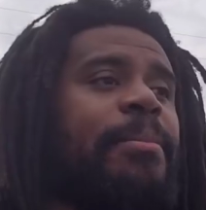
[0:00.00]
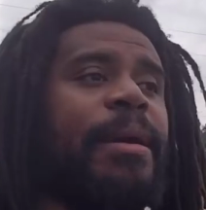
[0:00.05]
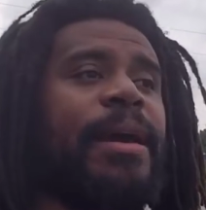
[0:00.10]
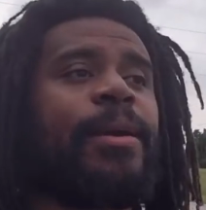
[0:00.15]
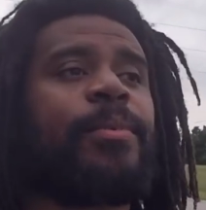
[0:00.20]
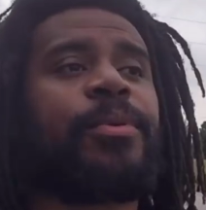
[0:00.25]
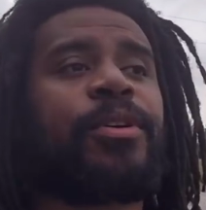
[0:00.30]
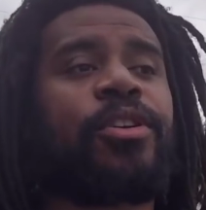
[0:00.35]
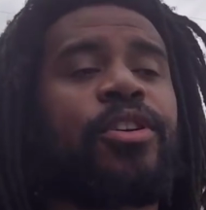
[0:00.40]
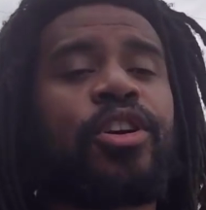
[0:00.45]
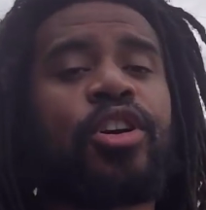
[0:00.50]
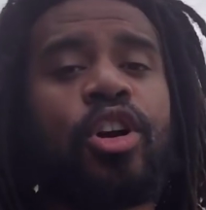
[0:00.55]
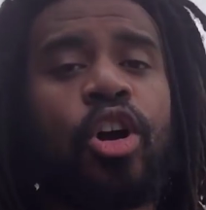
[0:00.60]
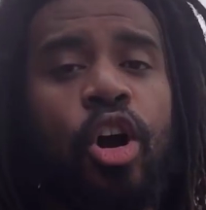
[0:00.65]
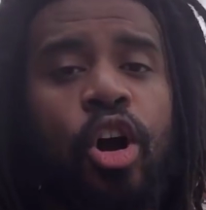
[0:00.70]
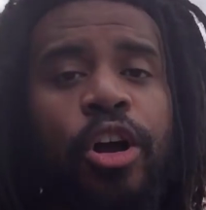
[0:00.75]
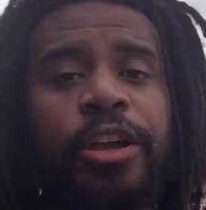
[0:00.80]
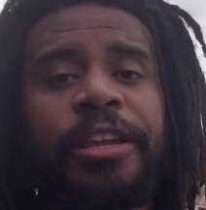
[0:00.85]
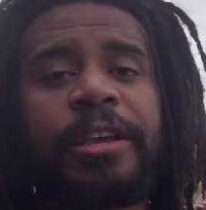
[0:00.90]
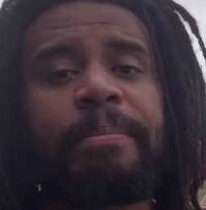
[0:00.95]
man, we're gonna
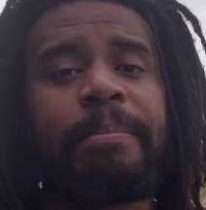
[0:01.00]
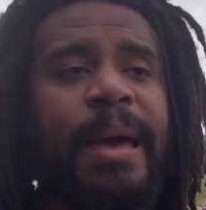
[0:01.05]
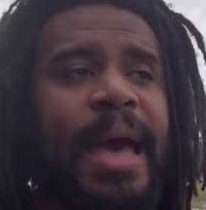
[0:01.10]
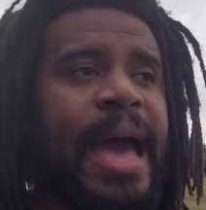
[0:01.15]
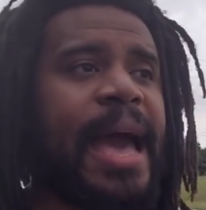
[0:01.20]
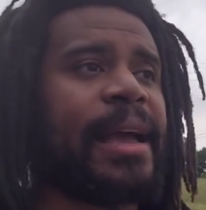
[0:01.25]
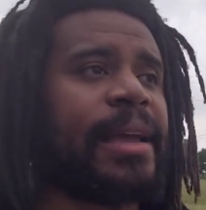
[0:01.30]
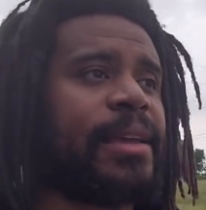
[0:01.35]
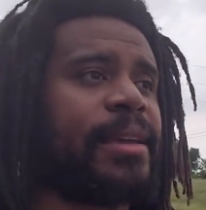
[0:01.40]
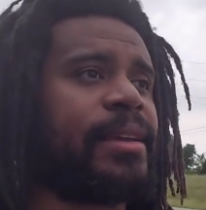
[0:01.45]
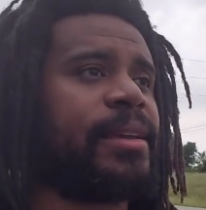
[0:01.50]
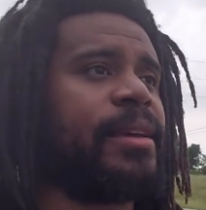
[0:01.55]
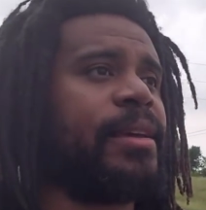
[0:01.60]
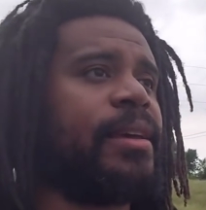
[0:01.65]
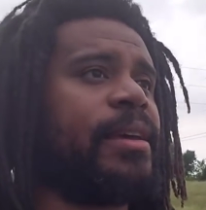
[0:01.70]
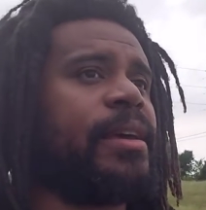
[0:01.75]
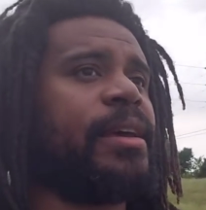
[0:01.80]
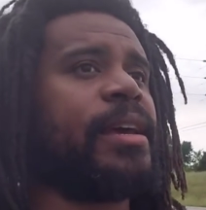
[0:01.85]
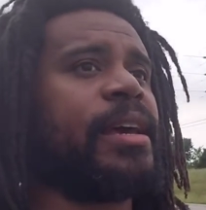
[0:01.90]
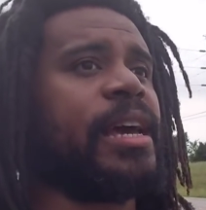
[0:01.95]
call you back
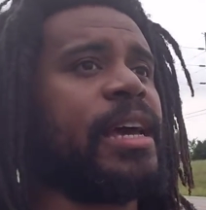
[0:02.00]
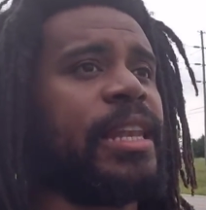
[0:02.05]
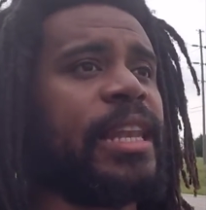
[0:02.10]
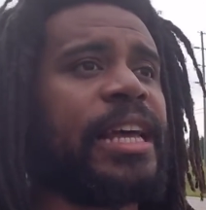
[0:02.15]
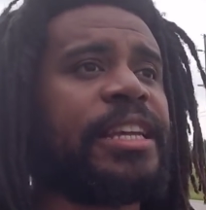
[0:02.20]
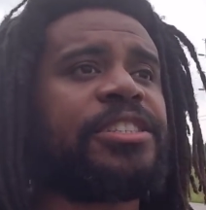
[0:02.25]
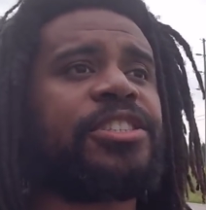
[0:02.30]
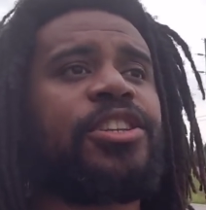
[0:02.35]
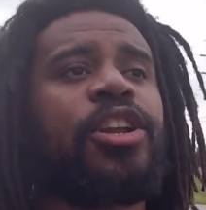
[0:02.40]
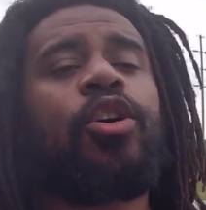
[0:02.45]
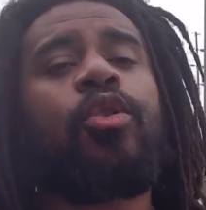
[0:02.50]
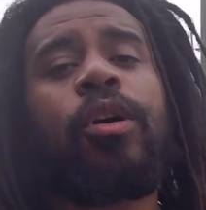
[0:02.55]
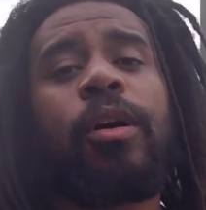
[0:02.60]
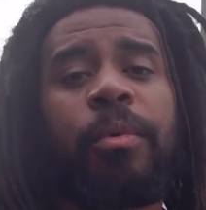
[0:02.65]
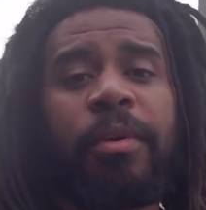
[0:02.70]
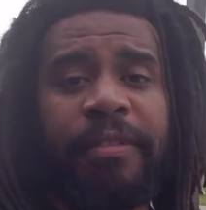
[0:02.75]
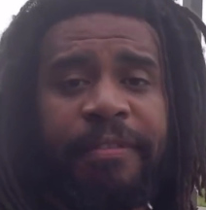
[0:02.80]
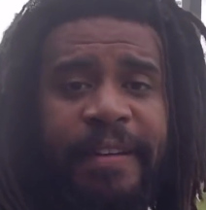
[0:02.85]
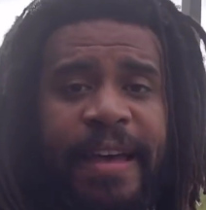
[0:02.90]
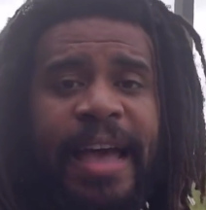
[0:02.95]
and let you know what
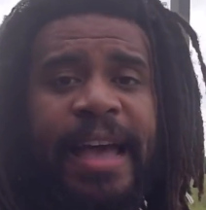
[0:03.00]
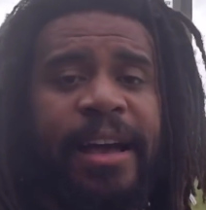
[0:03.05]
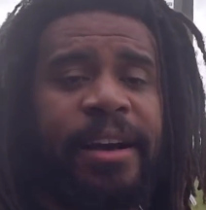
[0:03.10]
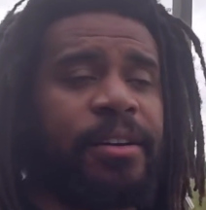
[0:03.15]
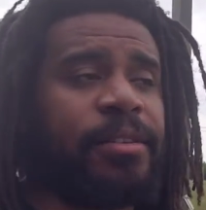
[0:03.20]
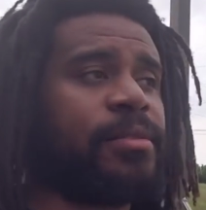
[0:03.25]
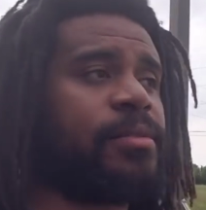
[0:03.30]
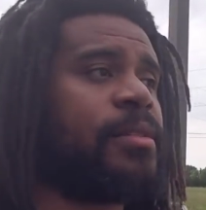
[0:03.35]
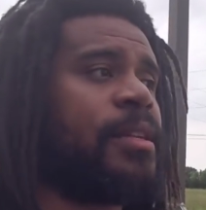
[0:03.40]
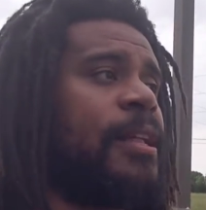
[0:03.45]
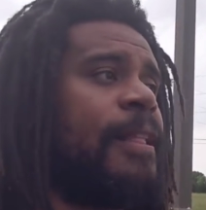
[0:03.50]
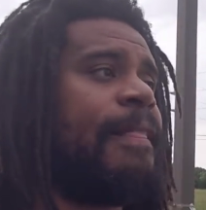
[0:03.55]
we found.